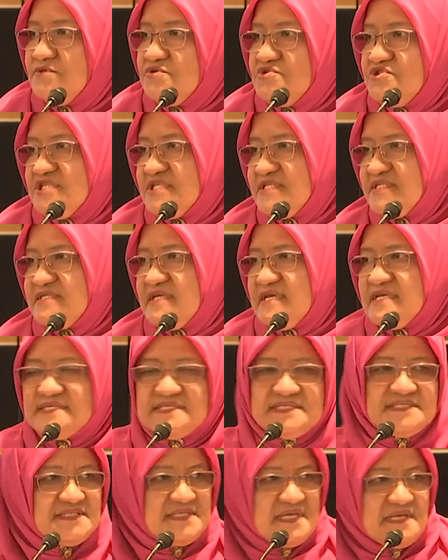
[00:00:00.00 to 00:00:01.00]
You just say
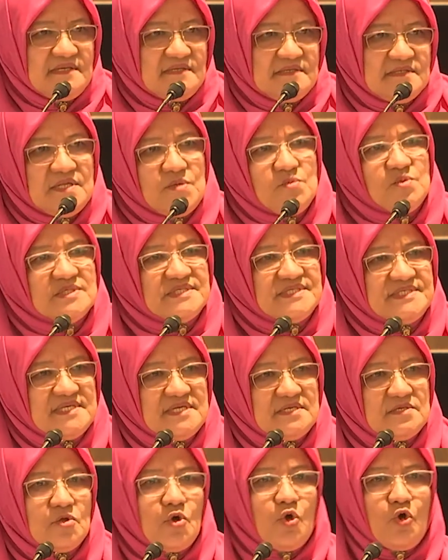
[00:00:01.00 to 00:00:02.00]
sit, they will
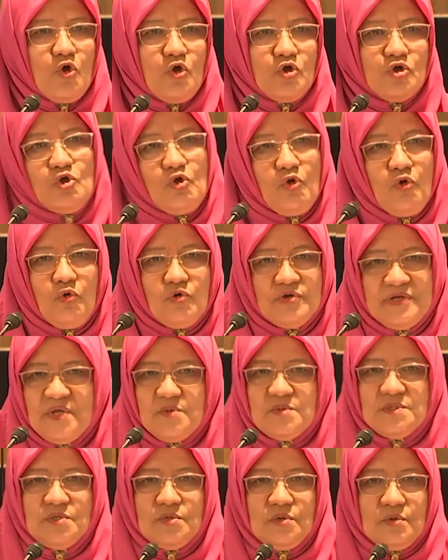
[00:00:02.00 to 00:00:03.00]
sit, or go, they
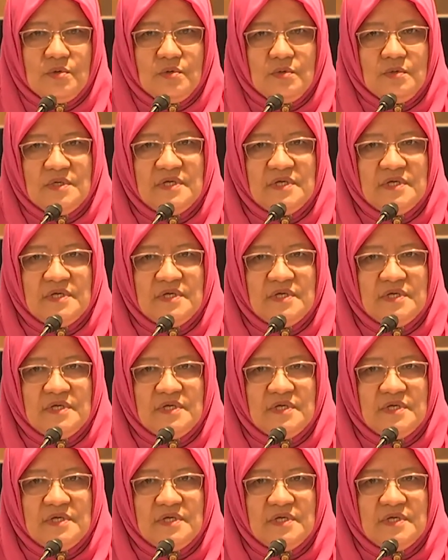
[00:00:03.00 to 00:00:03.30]
will go.